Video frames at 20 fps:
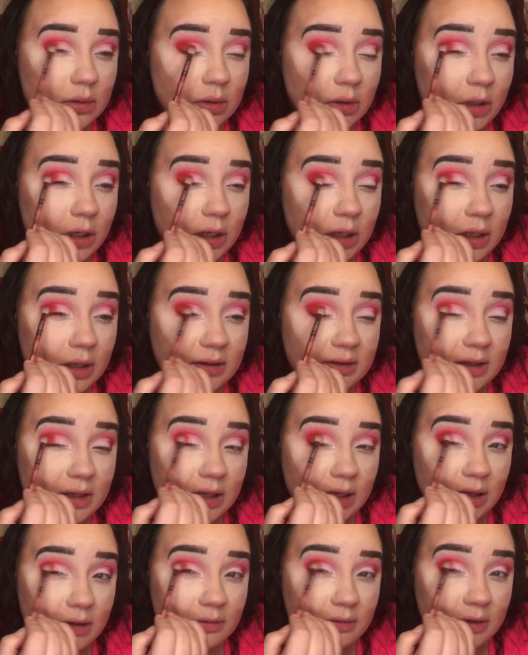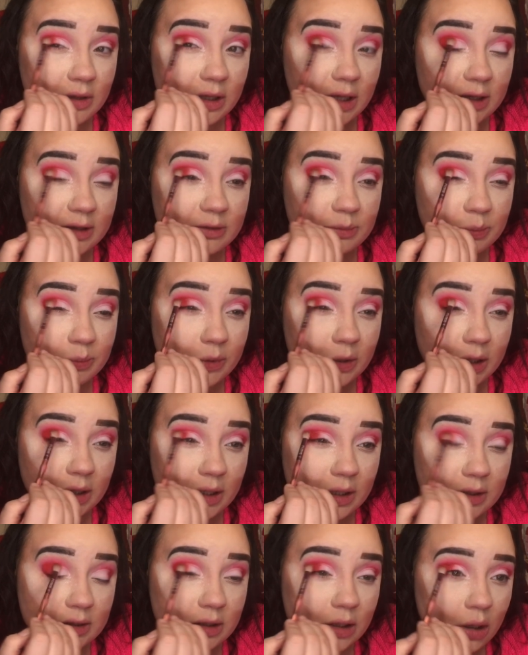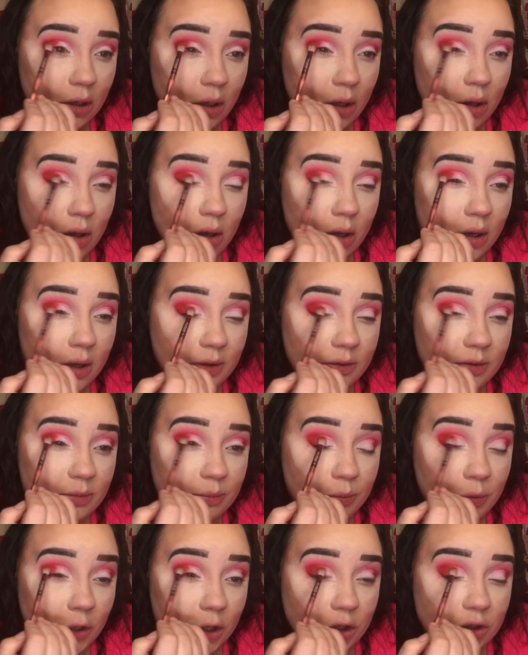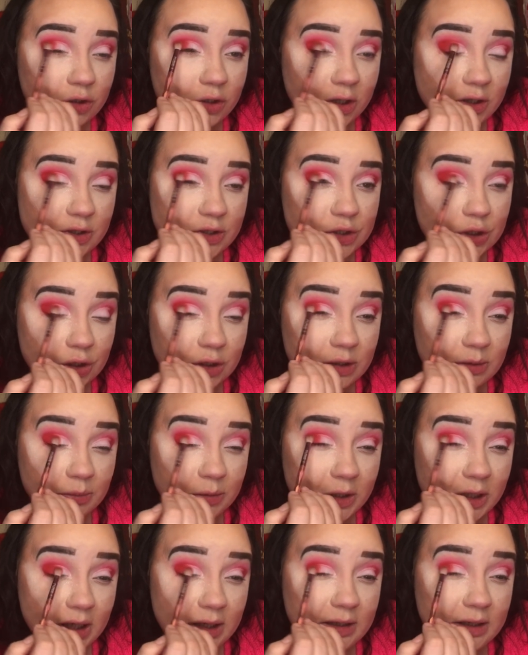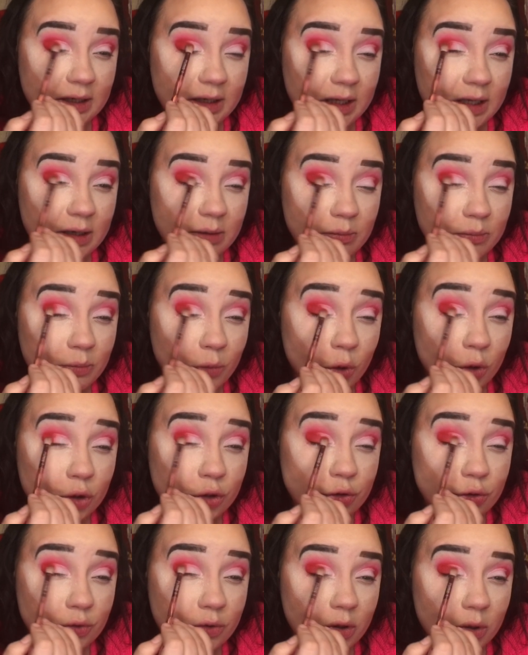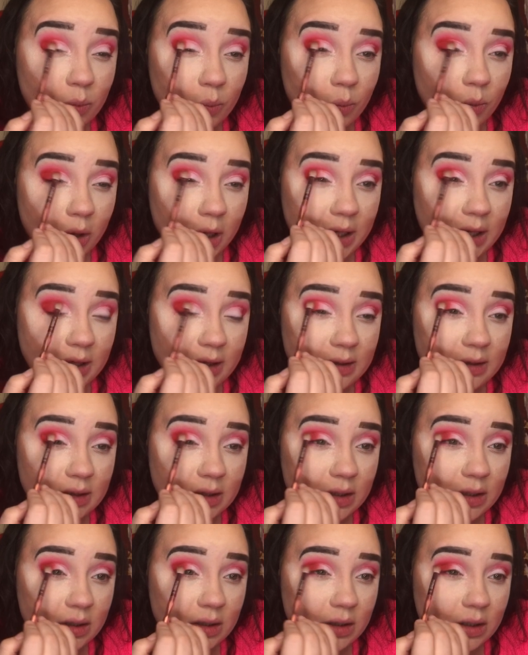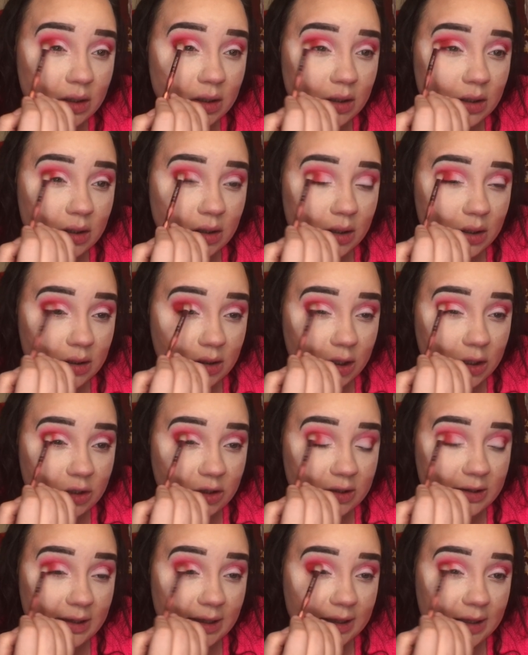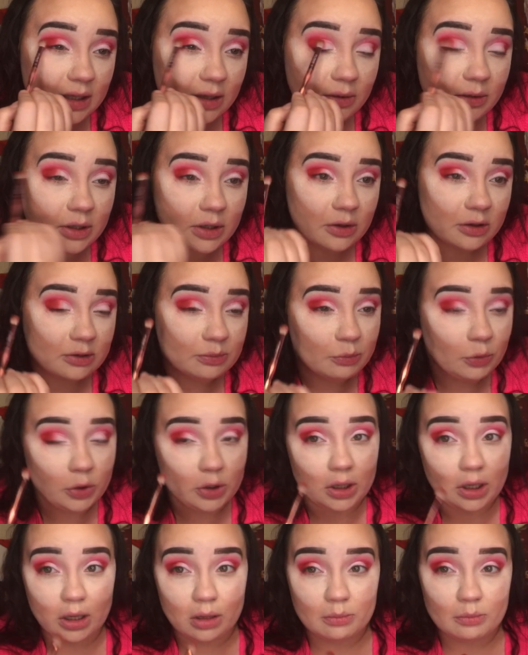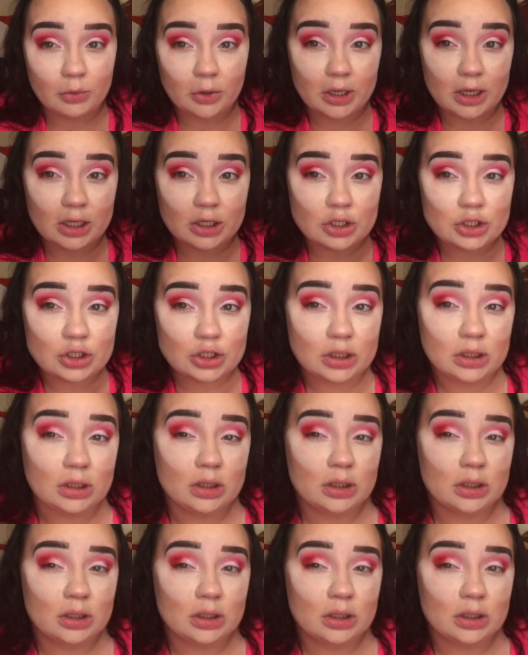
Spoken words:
And as I have less product on the brush, I start to blend it in more to the white. I just like how it looks more ombre-ish.